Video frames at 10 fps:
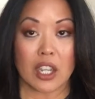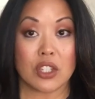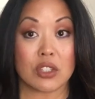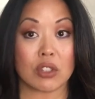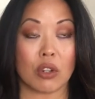
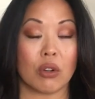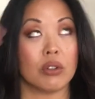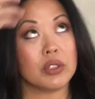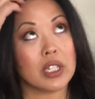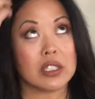so,
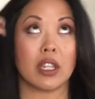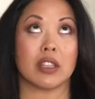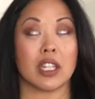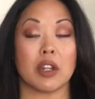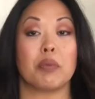oh, not
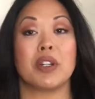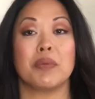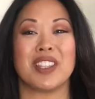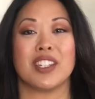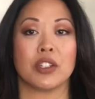at the end, I'll put them in the